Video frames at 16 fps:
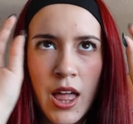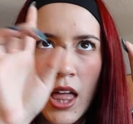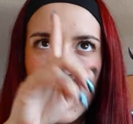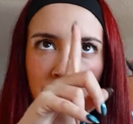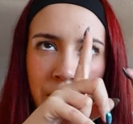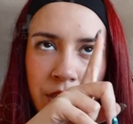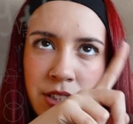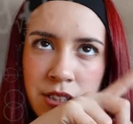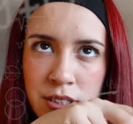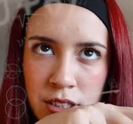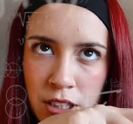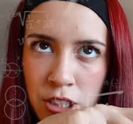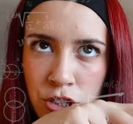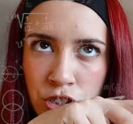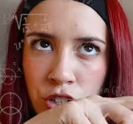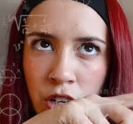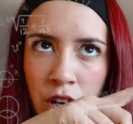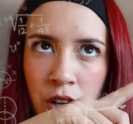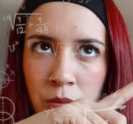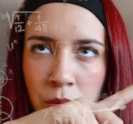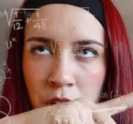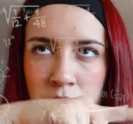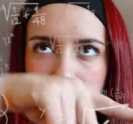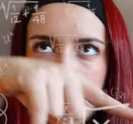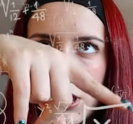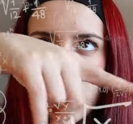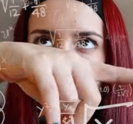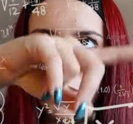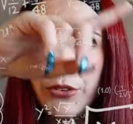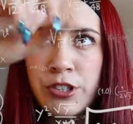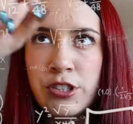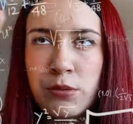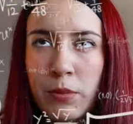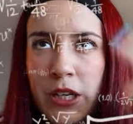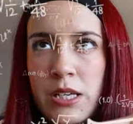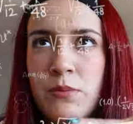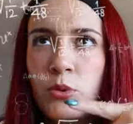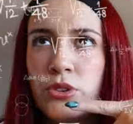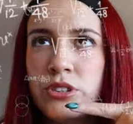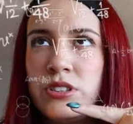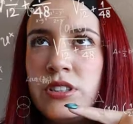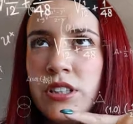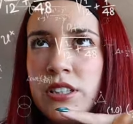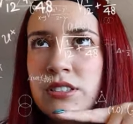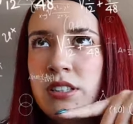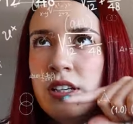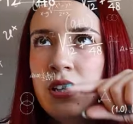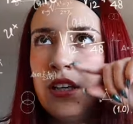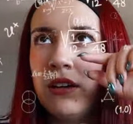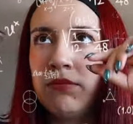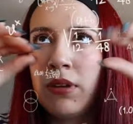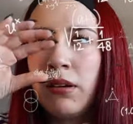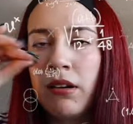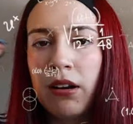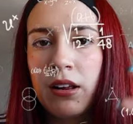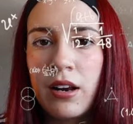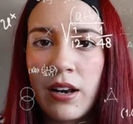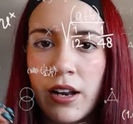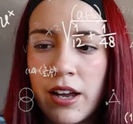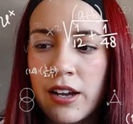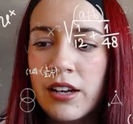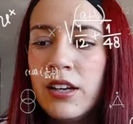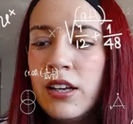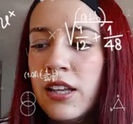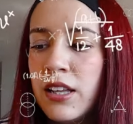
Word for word: this niche makes me this many more sense, blah, blah, blah, blah.